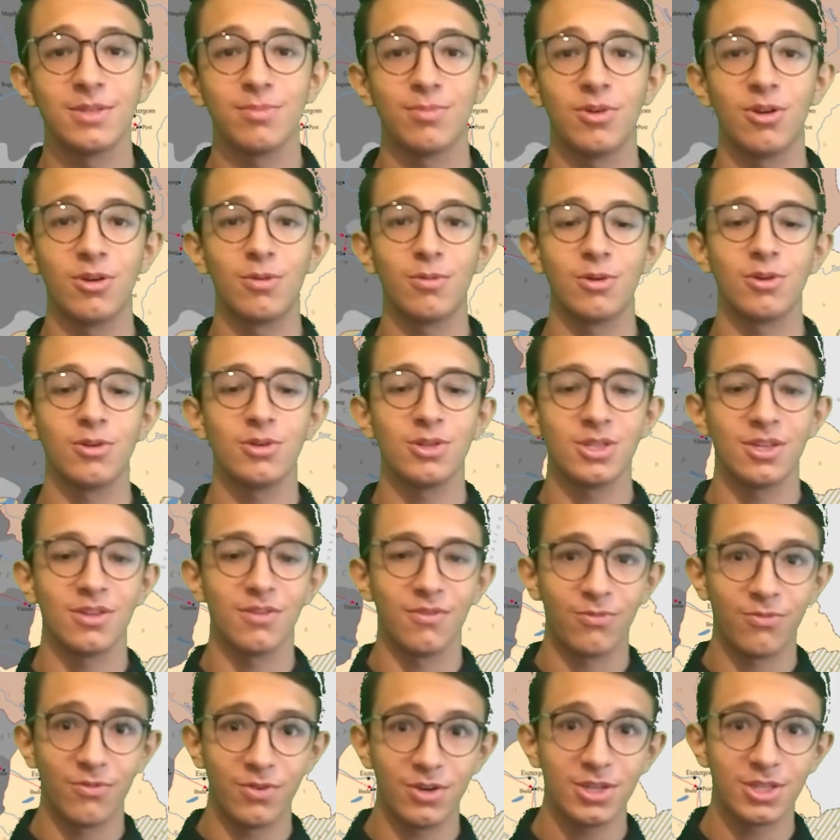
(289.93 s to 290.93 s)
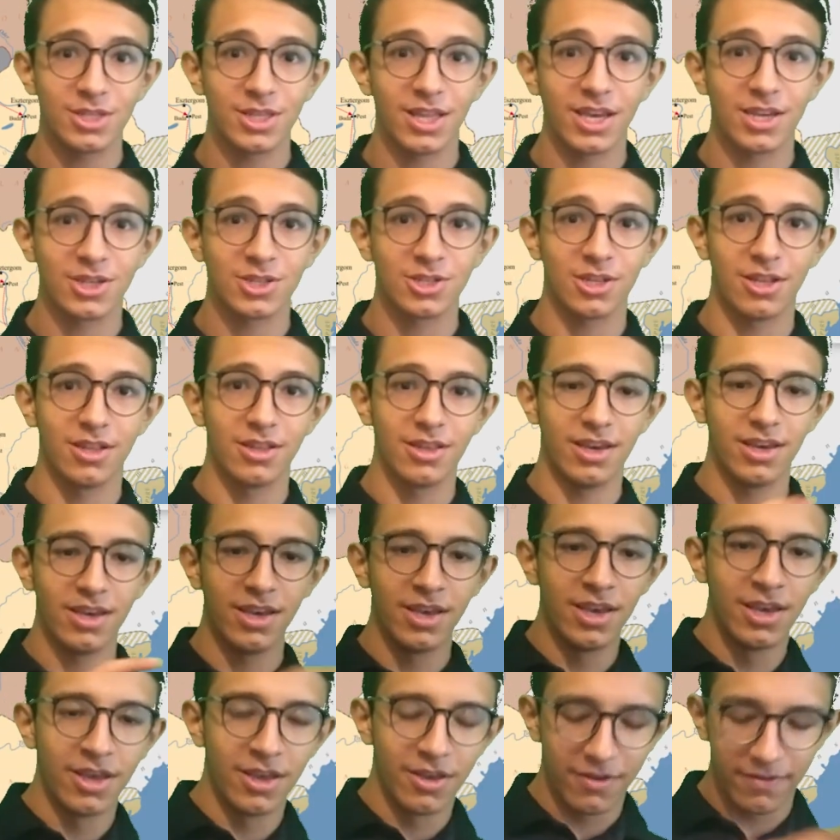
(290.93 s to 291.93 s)
Barbarossa I, actually
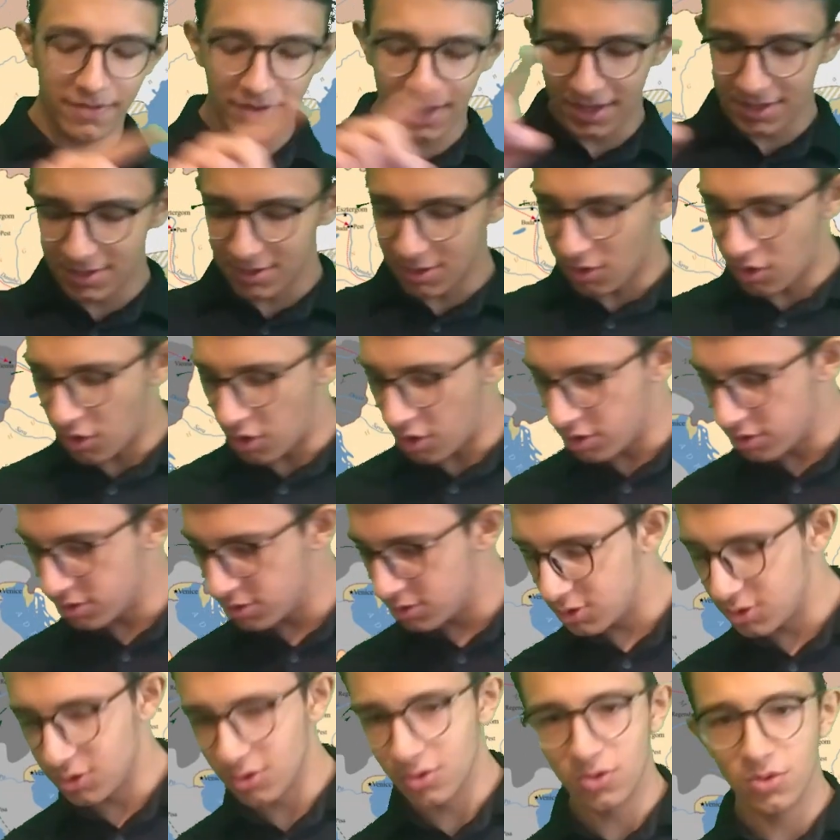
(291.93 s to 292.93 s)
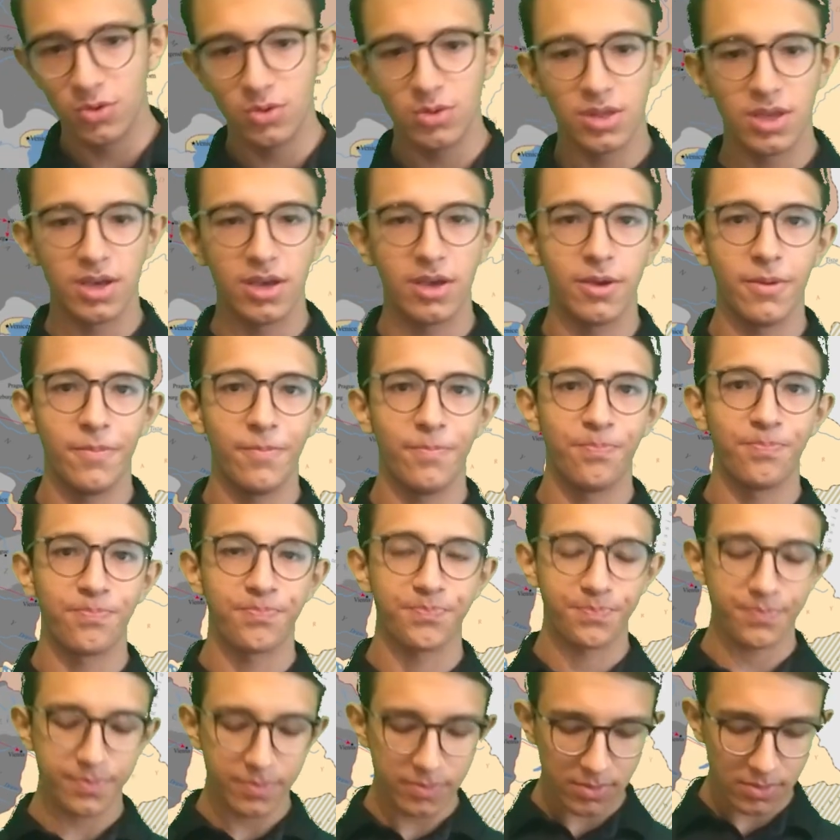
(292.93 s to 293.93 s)
went on to
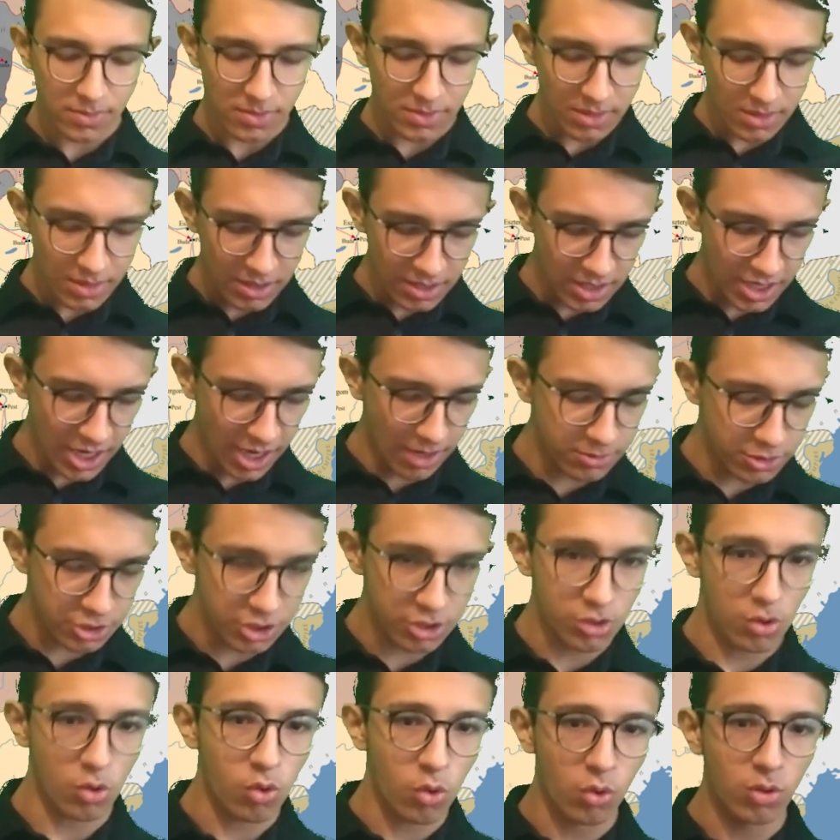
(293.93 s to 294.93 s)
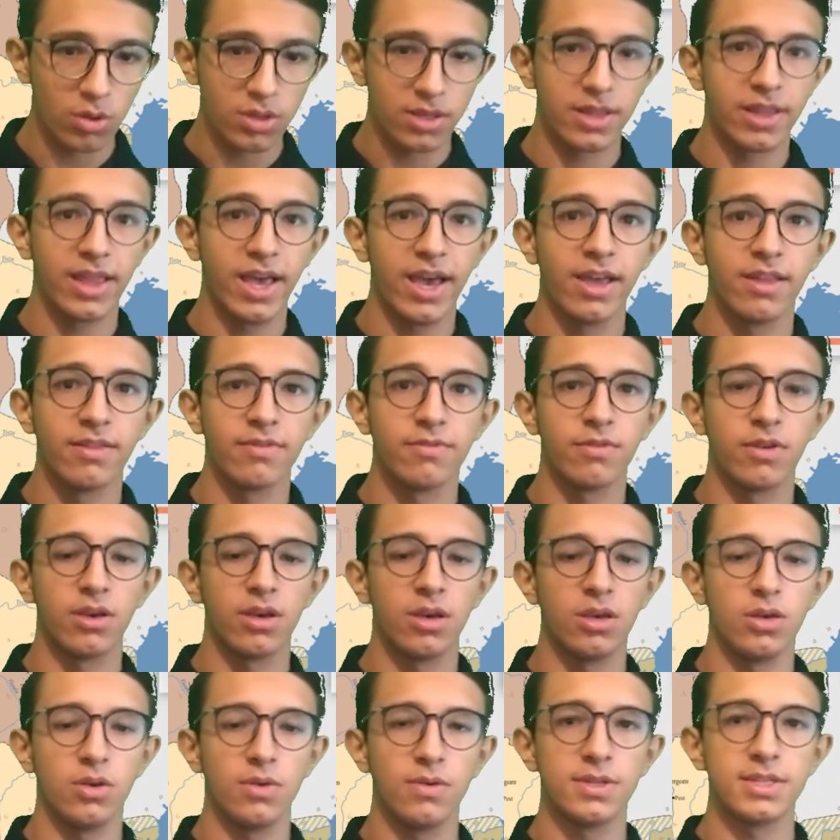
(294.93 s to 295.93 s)
capture the Holy Land
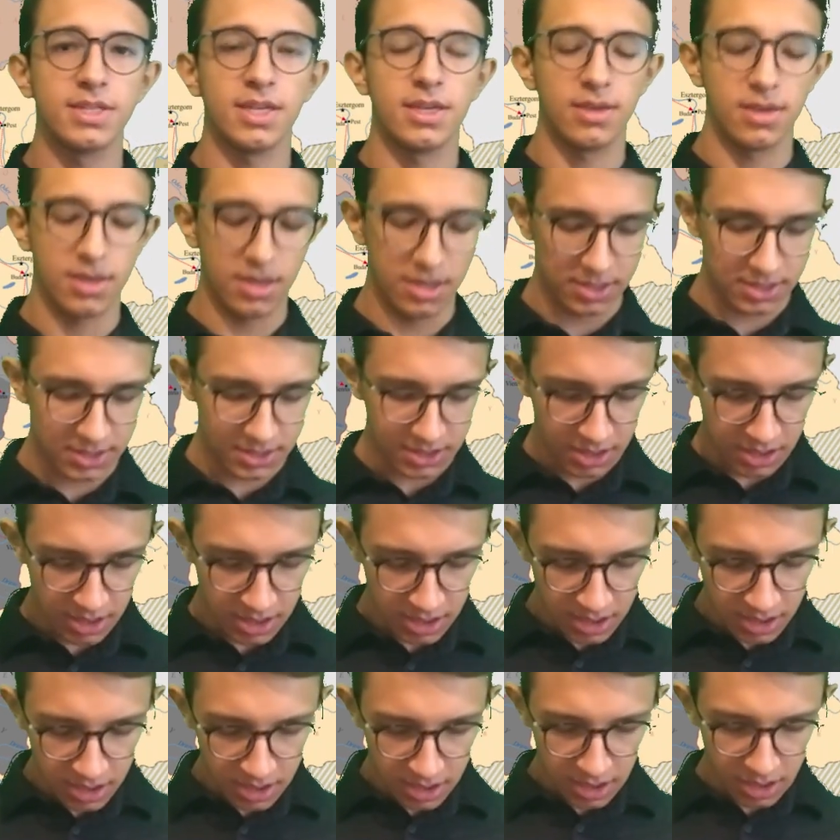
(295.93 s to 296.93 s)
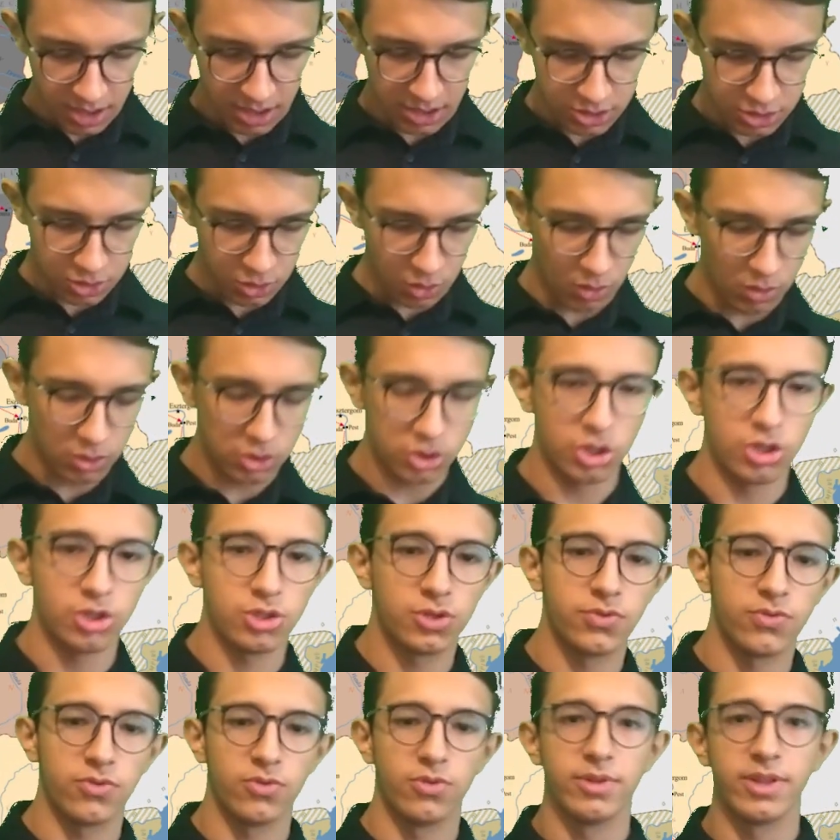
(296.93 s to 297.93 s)
using his
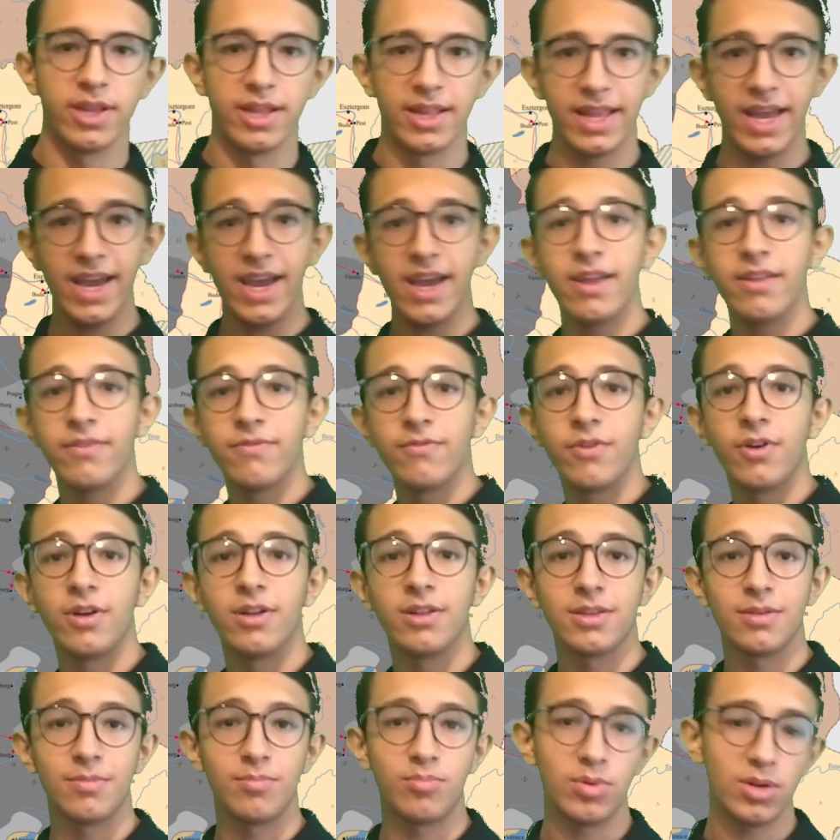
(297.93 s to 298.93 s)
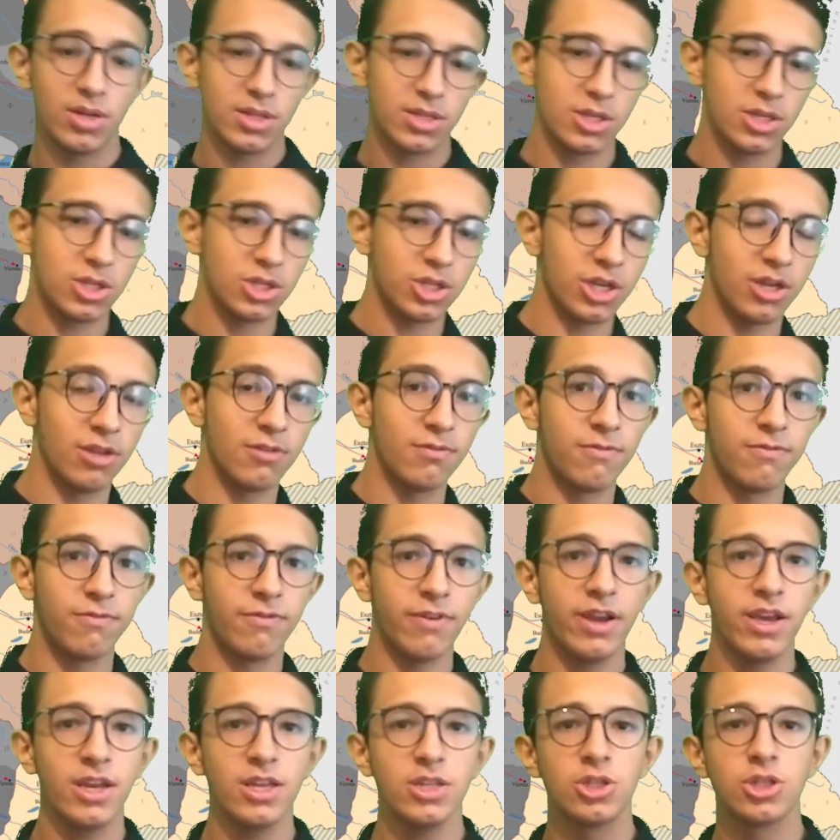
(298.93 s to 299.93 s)
soldiers through the land, while the British and
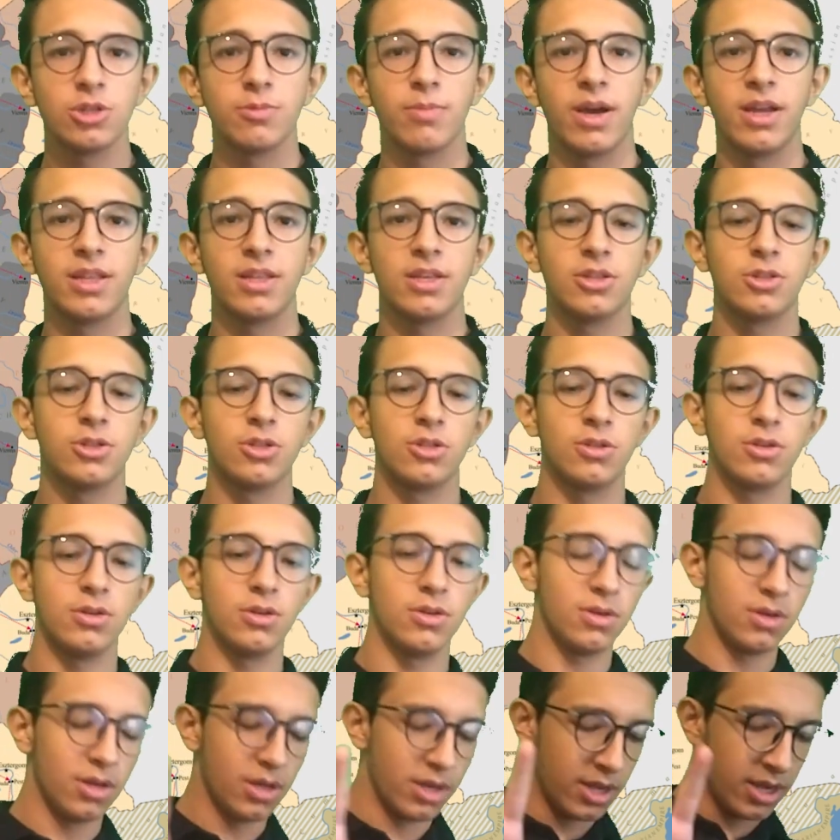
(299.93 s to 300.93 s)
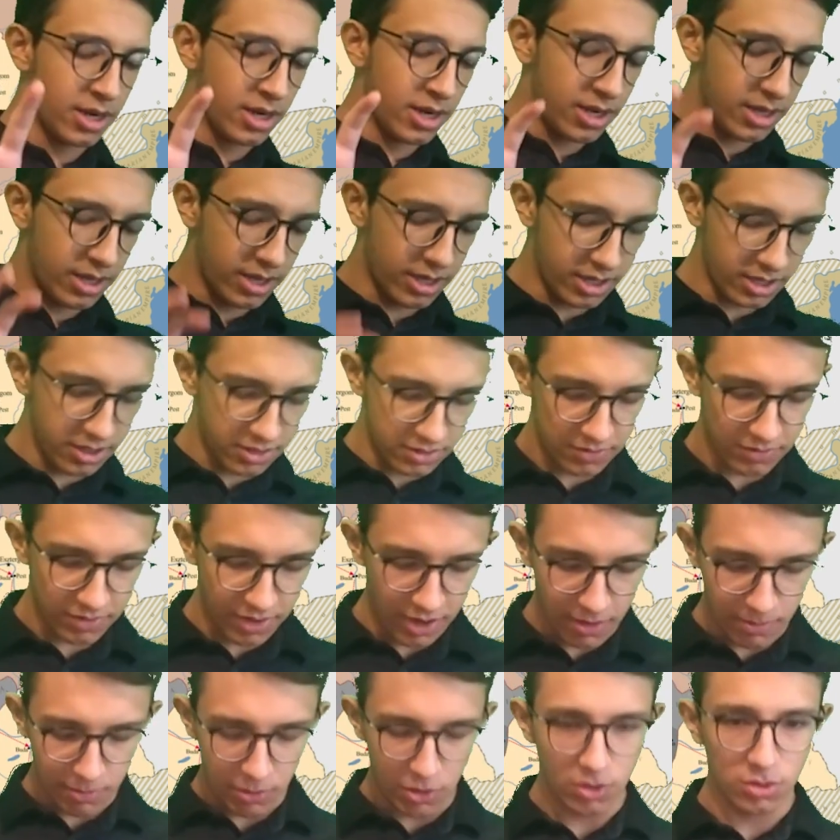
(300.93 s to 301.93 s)
French managed to
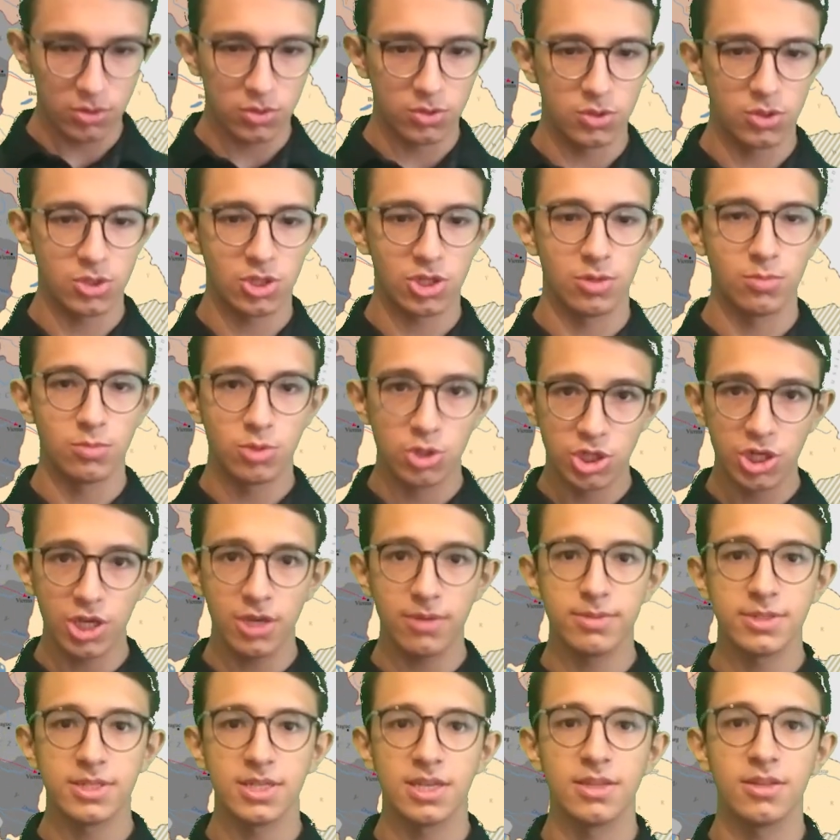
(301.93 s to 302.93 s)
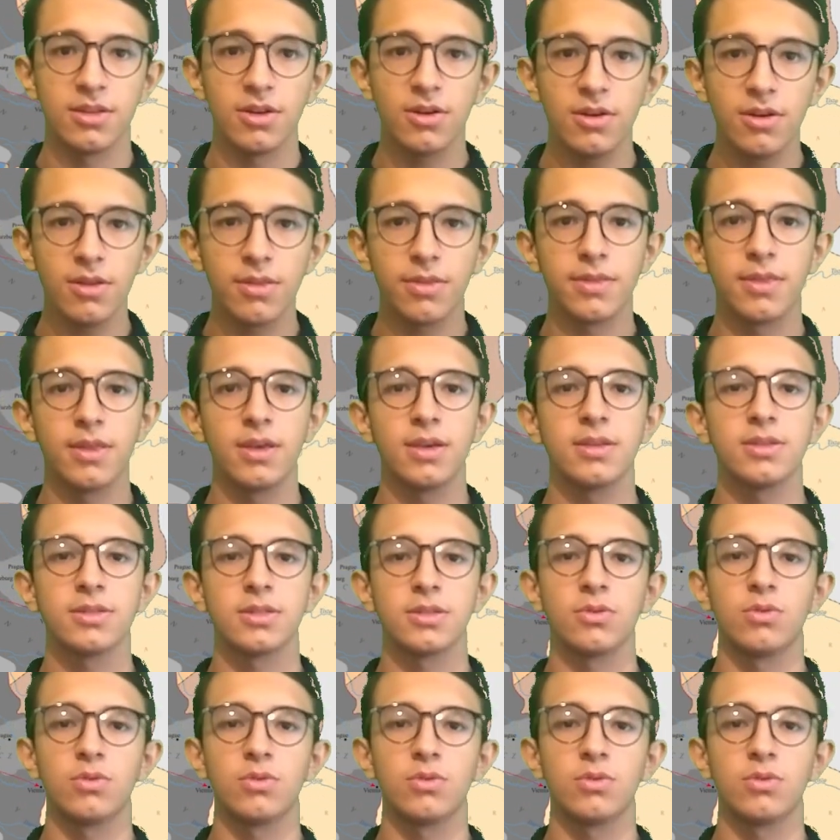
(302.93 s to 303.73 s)
grab onto some ships and other things in